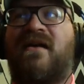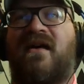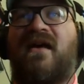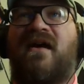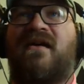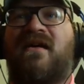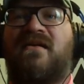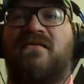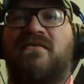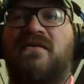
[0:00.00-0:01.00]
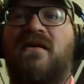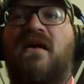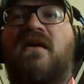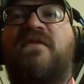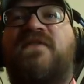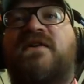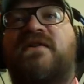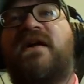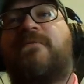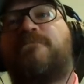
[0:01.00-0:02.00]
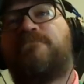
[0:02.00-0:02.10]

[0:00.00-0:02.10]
I already figured it out.